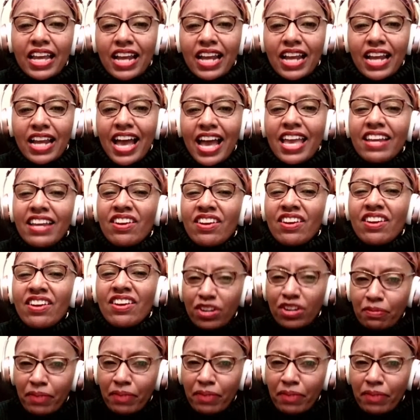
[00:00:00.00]
had heard
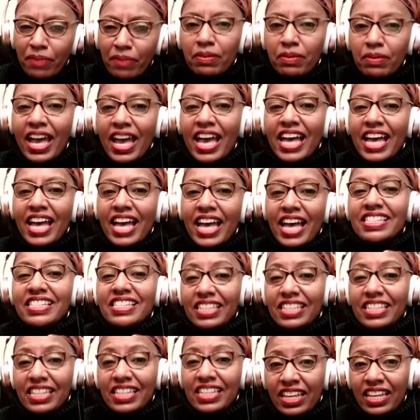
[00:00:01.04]
about it, but I hadn't
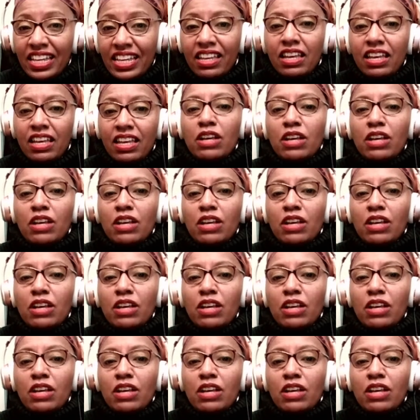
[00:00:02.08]
seen it.